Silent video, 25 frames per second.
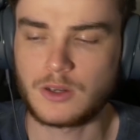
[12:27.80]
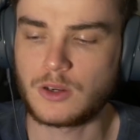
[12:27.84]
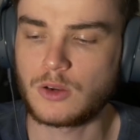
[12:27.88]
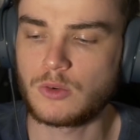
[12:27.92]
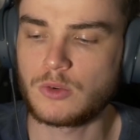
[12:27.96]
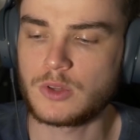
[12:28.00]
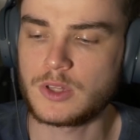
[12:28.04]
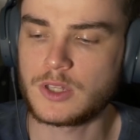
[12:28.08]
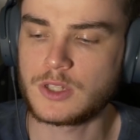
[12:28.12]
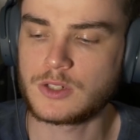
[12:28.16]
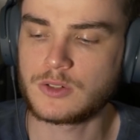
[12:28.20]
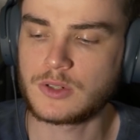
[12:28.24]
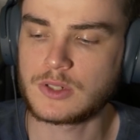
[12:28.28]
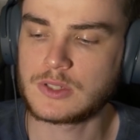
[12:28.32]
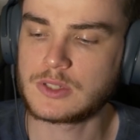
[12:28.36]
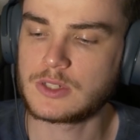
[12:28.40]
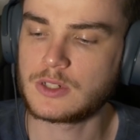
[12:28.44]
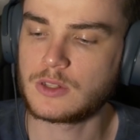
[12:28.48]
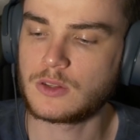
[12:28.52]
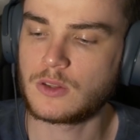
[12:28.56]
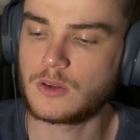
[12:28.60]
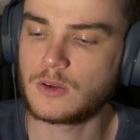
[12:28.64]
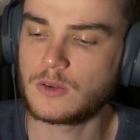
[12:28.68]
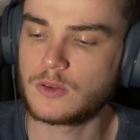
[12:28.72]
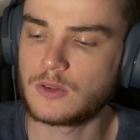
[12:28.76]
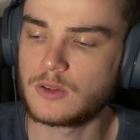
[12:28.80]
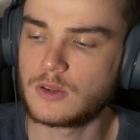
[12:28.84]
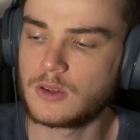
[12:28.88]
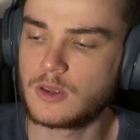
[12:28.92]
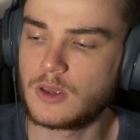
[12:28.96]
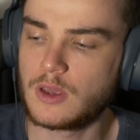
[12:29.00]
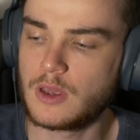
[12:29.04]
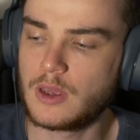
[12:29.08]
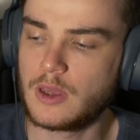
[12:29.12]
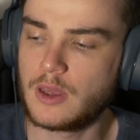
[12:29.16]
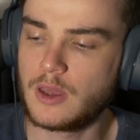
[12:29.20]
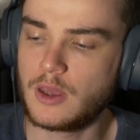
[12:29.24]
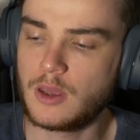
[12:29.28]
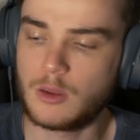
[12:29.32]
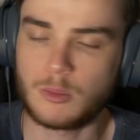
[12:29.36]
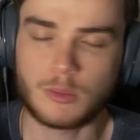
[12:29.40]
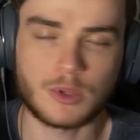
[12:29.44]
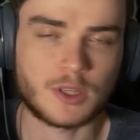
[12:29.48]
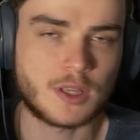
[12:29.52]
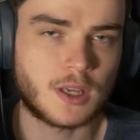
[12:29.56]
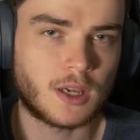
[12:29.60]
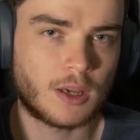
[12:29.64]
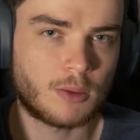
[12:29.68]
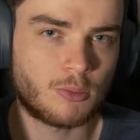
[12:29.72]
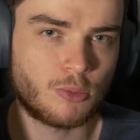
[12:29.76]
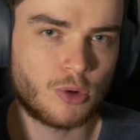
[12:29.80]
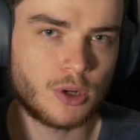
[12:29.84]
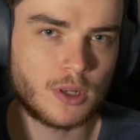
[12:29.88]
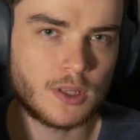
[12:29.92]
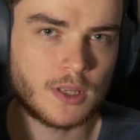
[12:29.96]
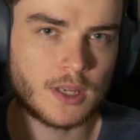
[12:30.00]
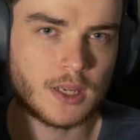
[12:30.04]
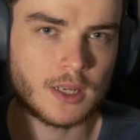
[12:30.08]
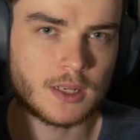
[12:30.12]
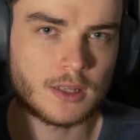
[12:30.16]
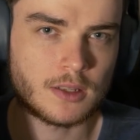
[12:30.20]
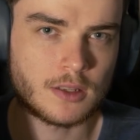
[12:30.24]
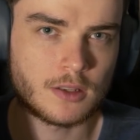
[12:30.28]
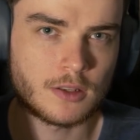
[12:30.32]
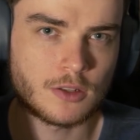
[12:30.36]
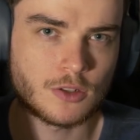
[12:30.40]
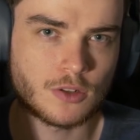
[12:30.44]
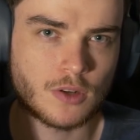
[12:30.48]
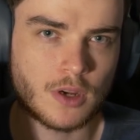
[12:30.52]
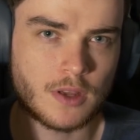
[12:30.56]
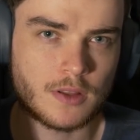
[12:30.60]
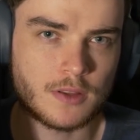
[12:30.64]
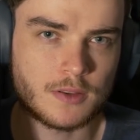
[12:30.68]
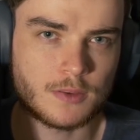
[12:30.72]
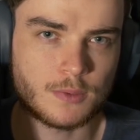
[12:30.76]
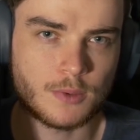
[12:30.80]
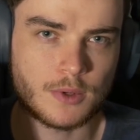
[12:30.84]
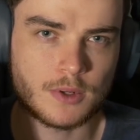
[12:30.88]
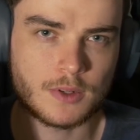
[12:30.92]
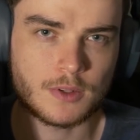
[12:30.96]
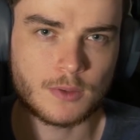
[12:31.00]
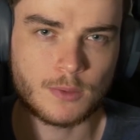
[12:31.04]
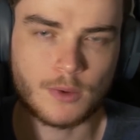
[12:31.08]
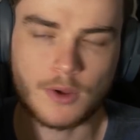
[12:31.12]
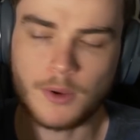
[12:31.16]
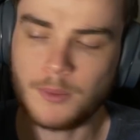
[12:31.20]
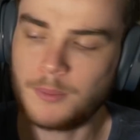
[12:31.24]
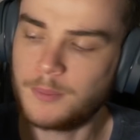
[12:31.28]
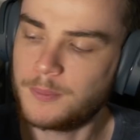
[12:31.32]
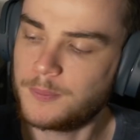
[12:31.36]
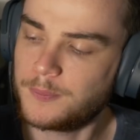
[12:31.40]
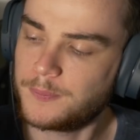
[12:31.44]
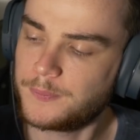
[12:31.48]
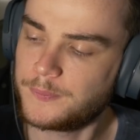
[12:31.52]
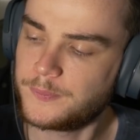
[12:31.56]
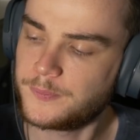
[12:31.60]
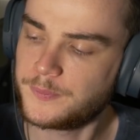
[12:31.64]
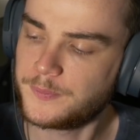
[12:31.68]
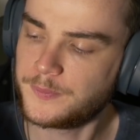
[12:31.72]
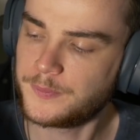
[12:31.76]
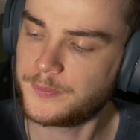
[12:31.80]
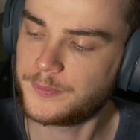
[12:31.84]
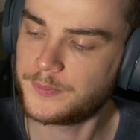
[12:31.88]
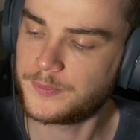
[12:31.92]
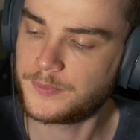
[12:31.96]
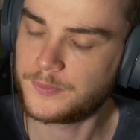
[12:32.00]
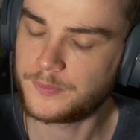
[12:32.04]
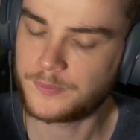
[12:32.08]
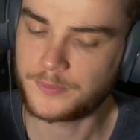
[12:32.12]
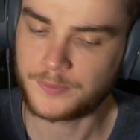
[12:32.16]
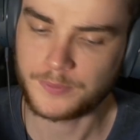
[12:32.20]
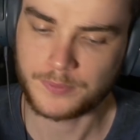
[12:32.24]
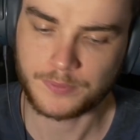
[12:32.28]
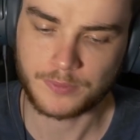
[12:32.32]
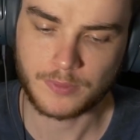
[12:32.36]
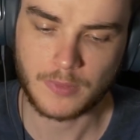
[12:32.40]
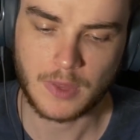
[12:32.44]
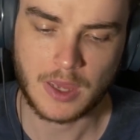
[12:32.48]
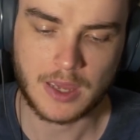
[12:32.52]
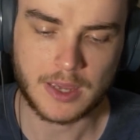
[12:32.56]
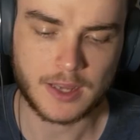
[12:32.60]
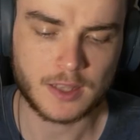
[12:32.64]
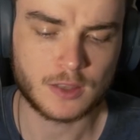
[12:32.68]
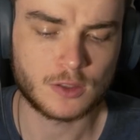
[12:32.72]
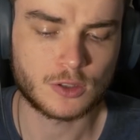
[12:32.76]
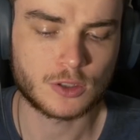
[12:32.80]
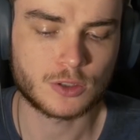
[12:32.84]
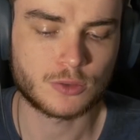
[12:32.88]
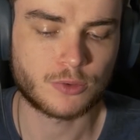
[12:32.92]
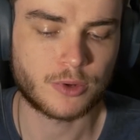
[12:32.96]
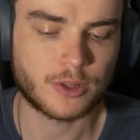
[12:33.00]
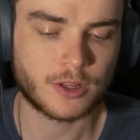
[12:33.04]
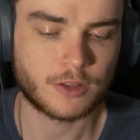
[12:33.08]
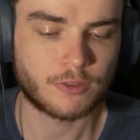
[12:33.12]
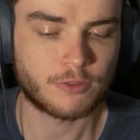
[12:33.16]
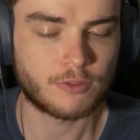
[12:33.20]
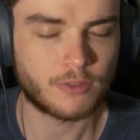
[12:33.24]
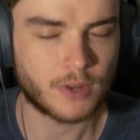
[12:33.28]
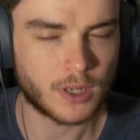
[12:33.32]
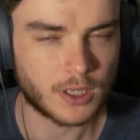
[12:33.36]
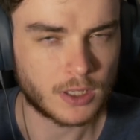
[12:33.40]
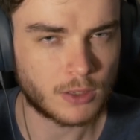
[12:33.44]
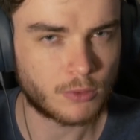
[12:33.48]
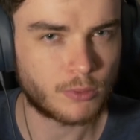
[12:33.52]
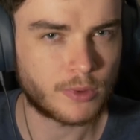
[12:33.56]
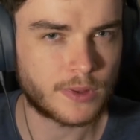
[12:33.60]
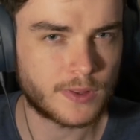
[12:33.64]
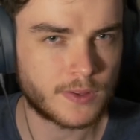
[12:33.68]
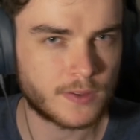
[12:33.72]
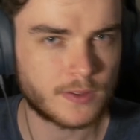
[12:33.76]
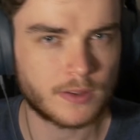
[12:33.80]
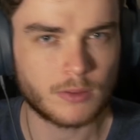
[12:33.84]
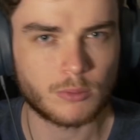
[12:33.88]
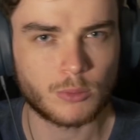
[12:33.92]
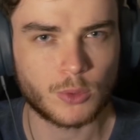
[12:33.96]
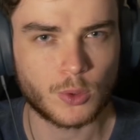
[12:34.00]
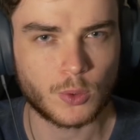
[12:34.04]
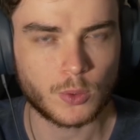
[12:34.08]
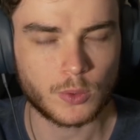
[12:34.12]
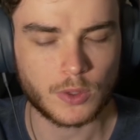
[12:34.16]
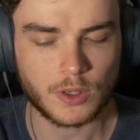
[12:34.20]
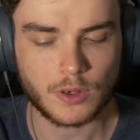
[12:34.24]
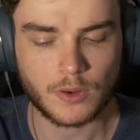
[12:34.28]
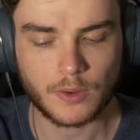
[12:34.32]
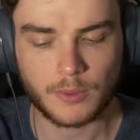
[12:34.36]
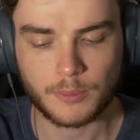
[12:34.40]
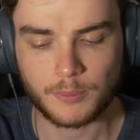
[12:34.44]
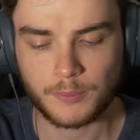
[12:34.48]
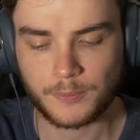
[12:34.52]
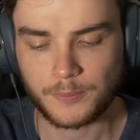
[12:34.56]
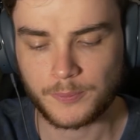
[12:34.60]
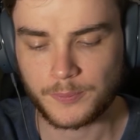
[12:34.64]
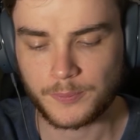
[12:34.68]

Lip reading: not really interested in those. But yeah, I'm pretty keen to try this one as well. It looks really fun, really simple, you know.